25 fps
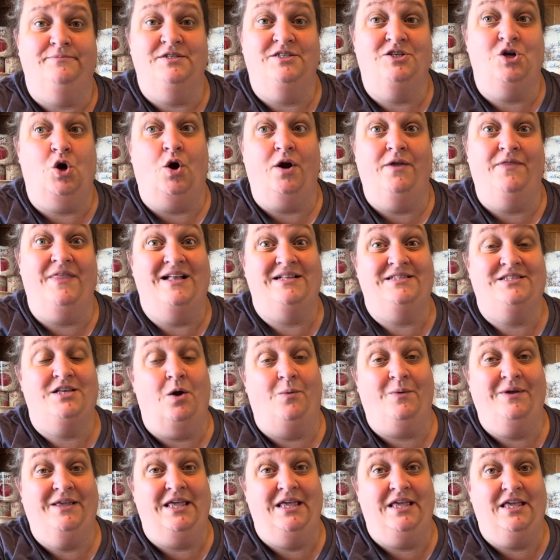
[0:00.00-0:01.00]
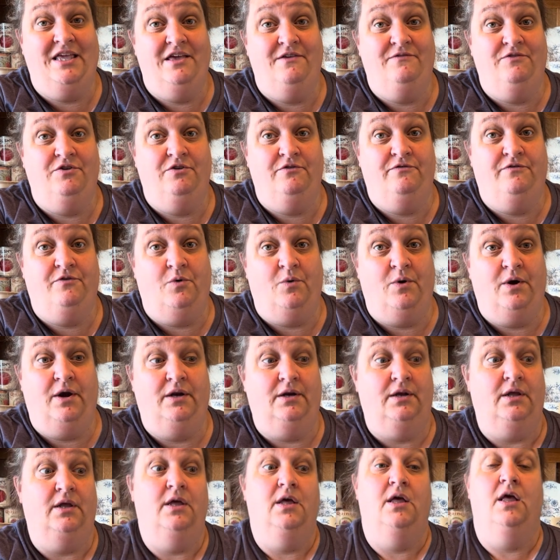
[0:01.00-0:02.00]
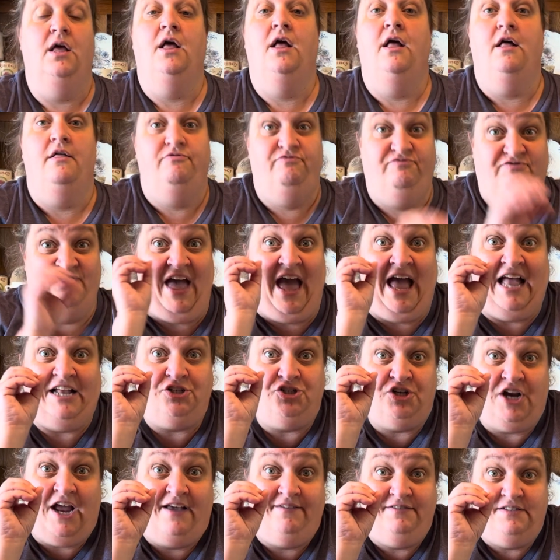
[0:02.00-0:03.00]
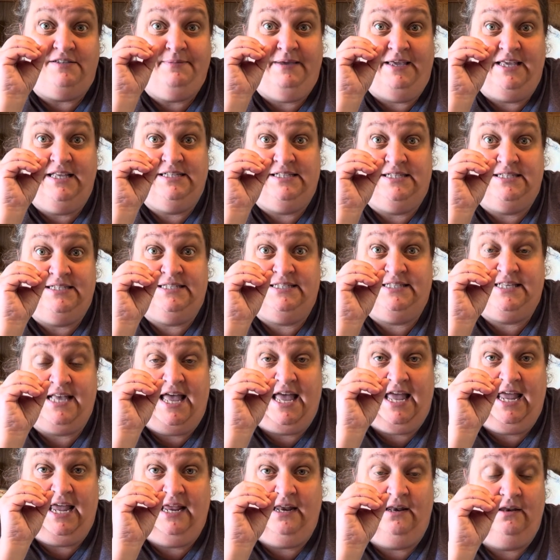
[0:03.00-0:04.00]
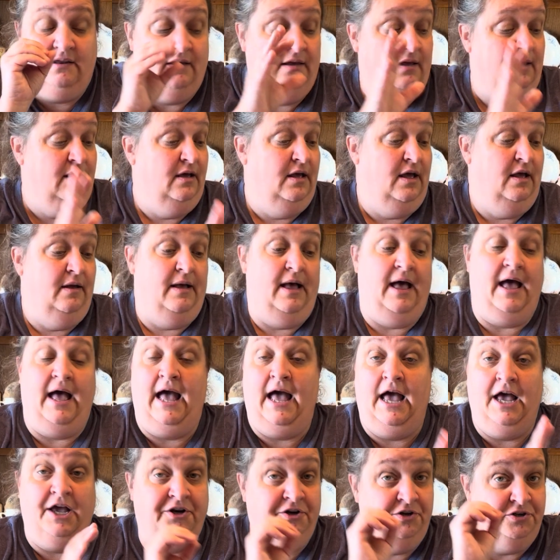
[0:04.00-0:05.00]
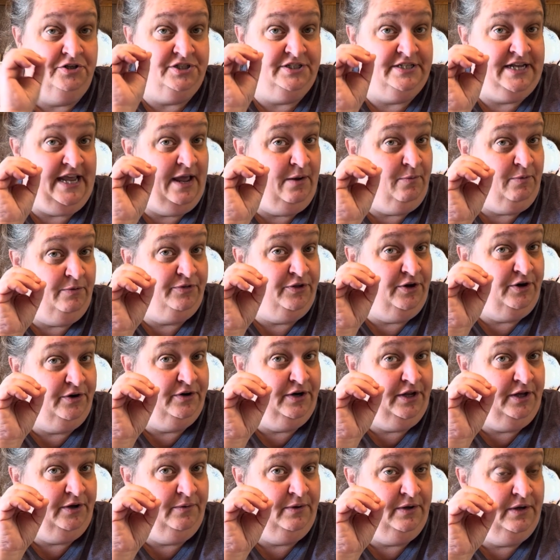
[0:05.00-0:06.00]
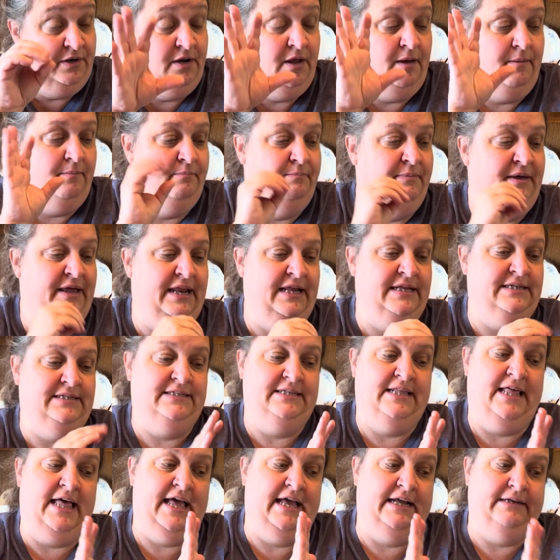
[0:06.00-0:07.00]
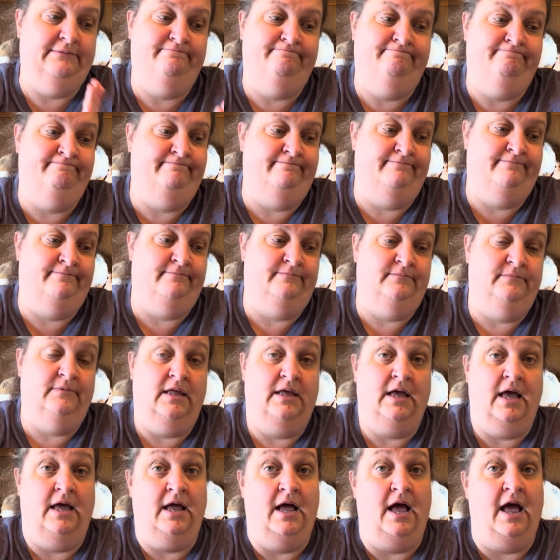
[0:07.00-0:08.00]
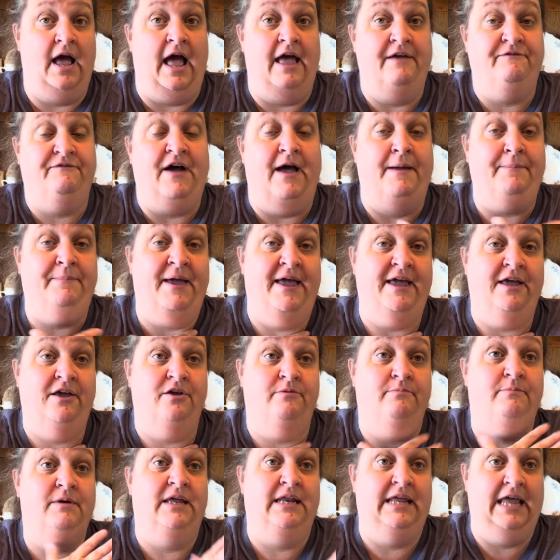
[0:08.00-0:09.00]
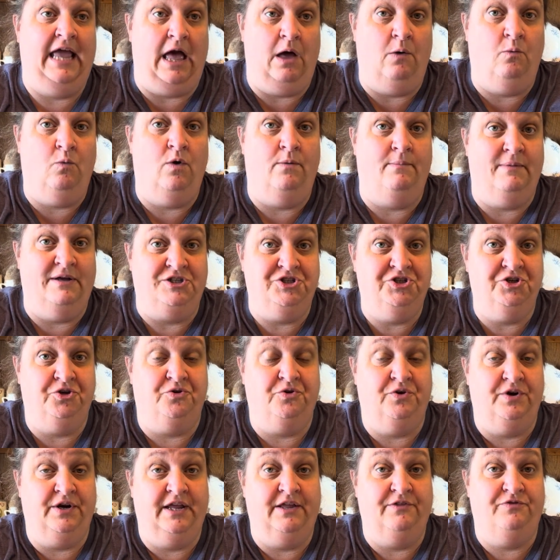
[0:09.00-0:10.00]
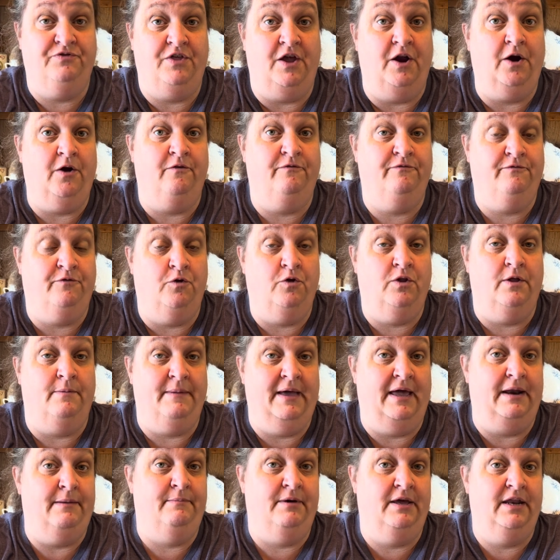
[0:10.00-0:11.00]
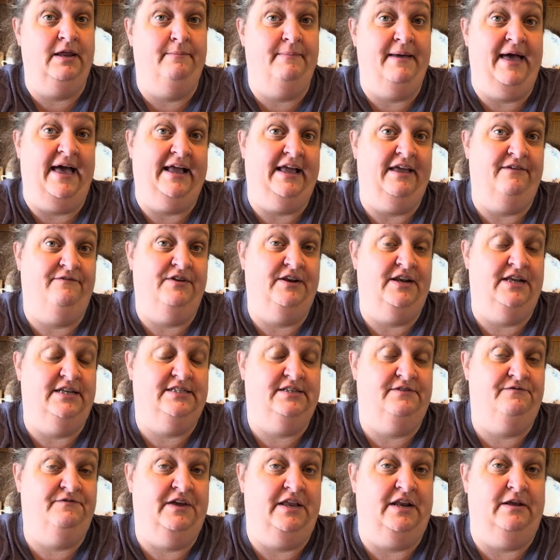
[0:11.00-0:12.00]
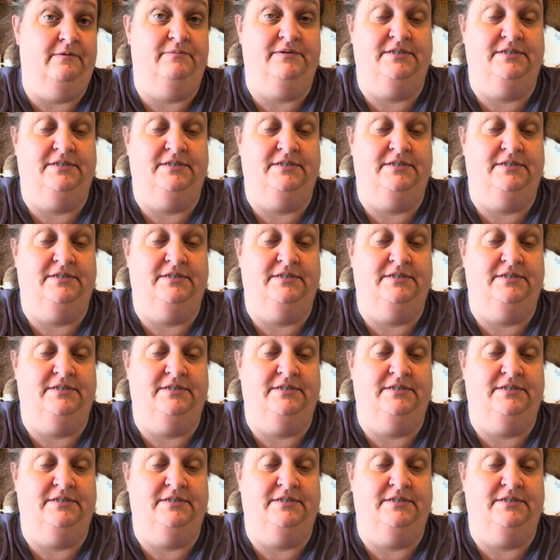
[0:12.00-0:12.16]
Sorry, that's all we can give you for it. That drives me insane. I understand what they're doing, but it's like, if I pay good money, I want my children to get their full amount of money back if it doesn't fit them.